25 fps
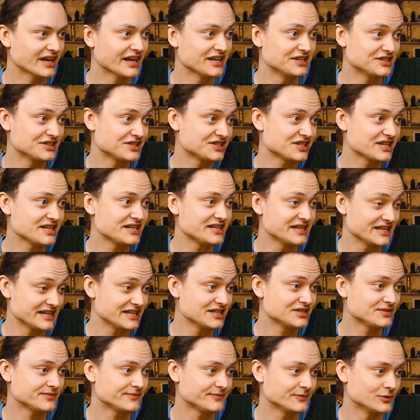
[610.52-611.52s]
and C
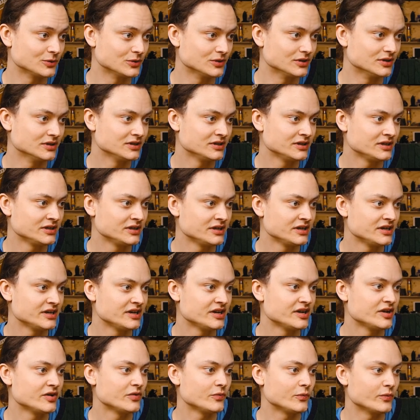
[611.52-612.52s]
is four,
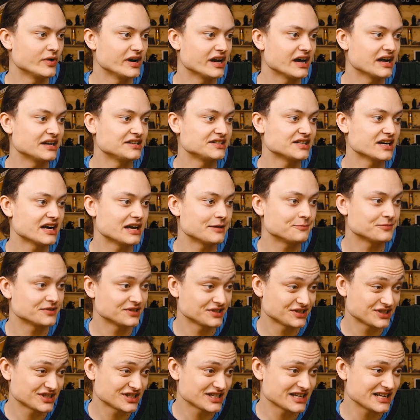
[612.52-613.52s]
when I
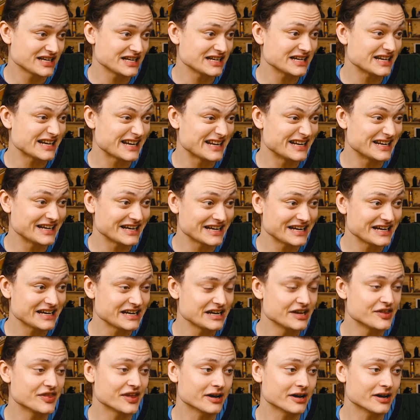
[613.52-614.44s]
type C in E,